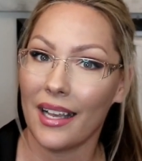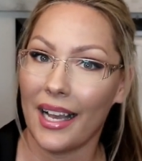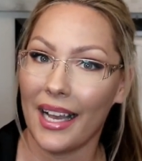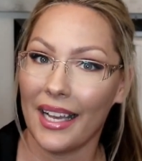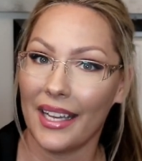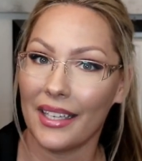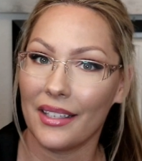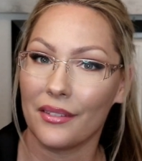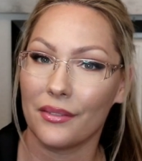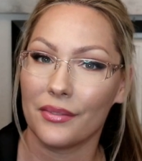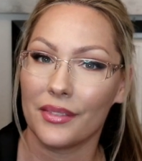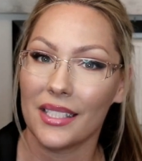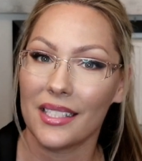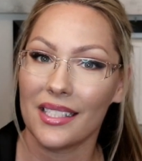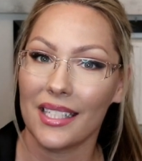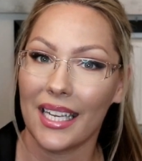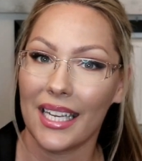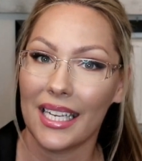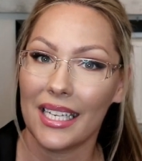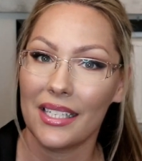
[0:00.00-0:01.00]
I've
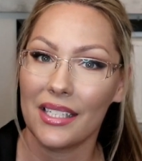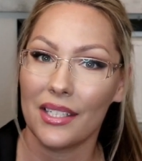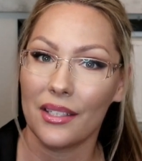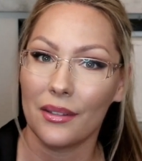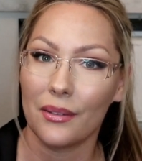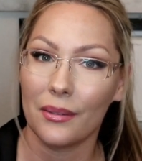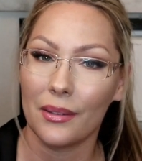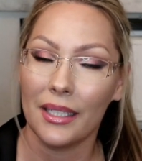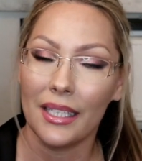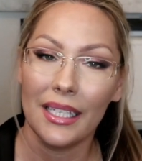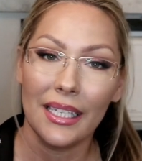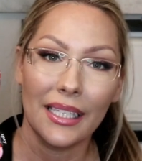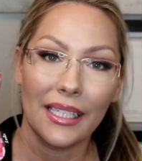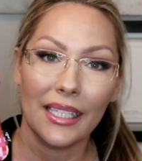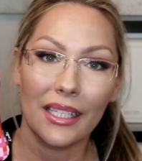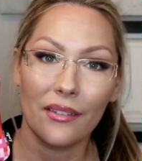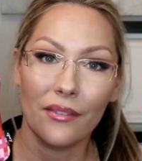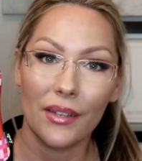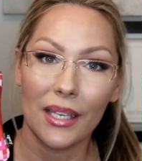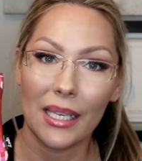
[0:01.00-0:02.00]
decided to
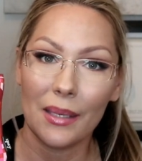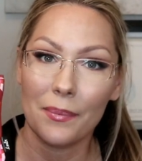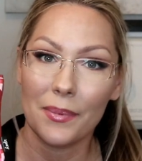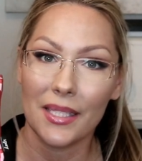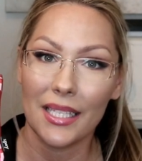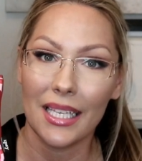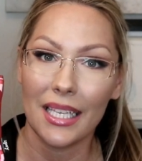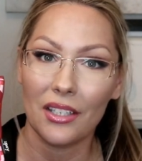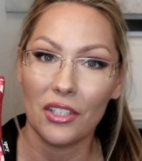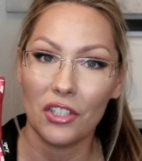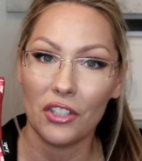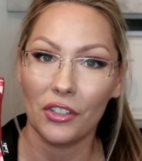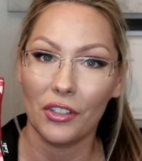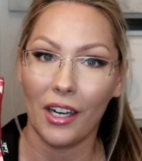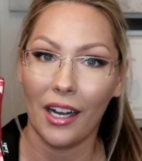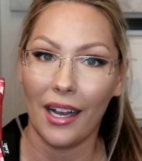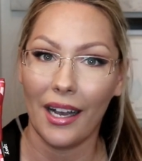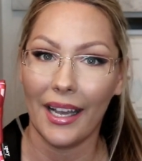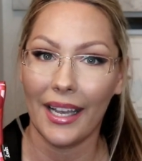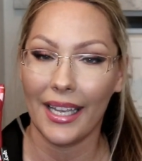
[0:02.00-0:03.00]
give Ipsy a
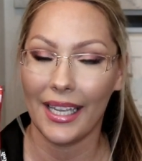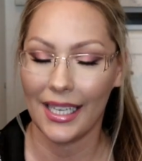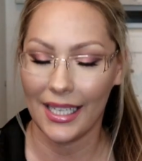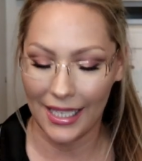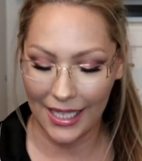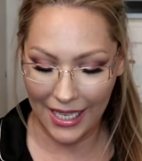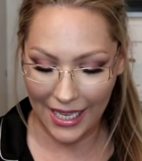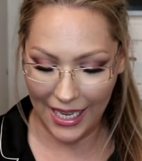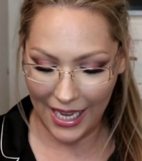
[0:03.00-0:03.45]
try,